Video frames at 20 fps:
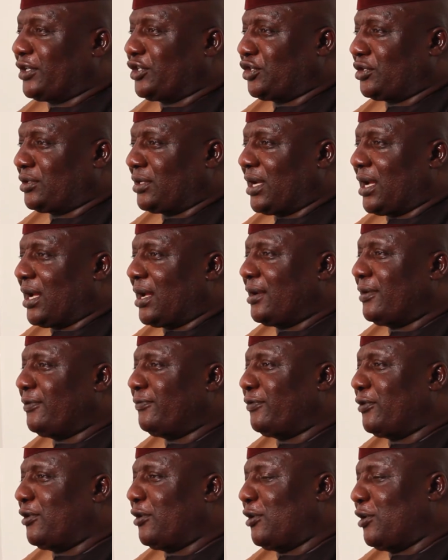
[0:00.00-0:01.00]
visionary
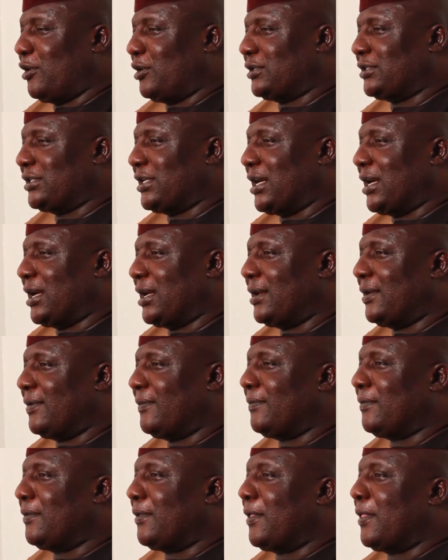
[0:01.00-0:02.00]
for ULDA,
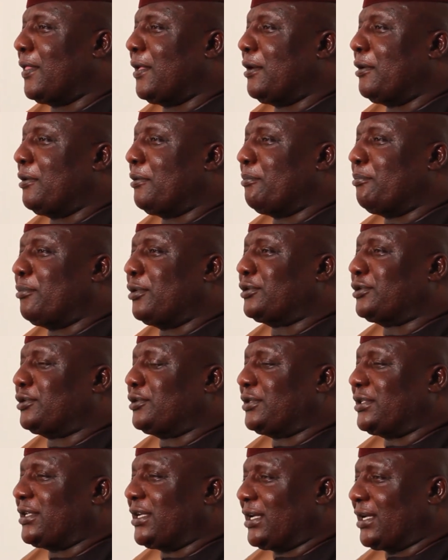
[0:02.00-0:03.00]
but
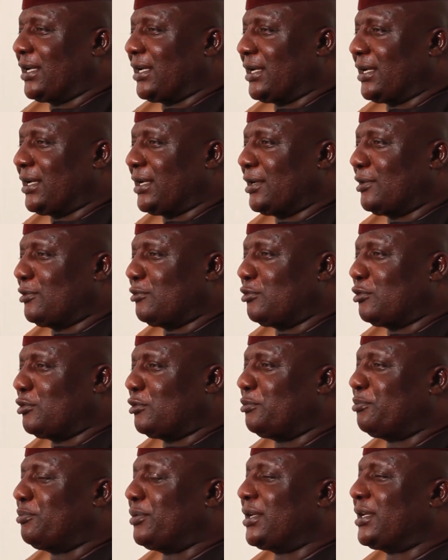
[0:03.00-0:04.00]
today
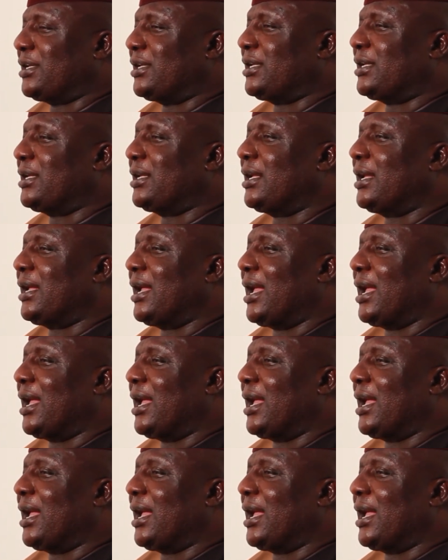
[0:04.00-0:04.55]
we'll be